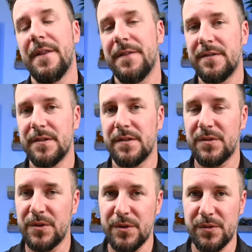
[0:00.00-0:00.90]
This
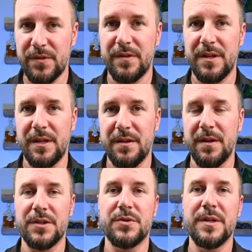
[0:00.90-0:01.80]
excludes the
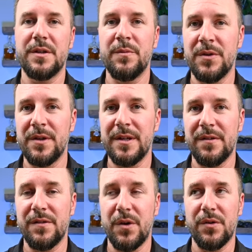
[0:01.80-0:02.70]
luxury
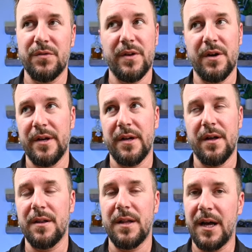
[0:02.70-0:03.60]
communities. Those vary
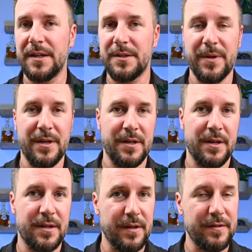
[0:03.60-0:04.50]
a lot depending
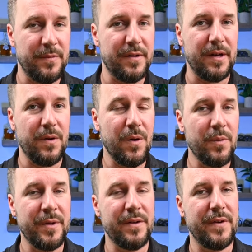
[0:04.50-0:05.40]
on custom size
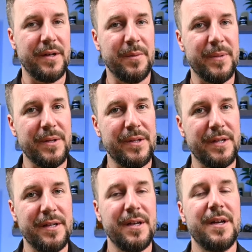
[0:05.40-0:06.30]
home and
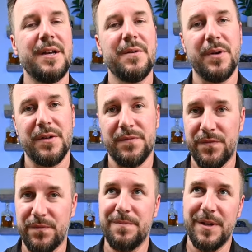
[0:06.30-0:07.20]
availability, but
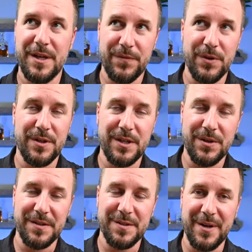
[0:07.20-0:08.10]
if you're
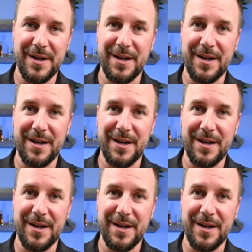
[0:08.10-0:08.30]
curious about